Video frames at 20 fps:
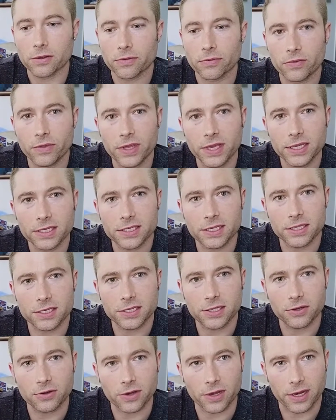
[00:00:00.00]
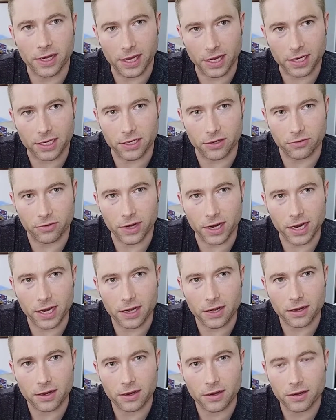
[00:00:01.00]
this is still connected,
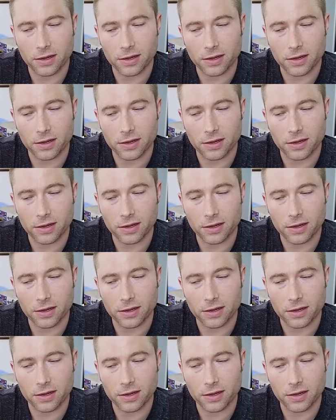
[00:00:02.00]
right?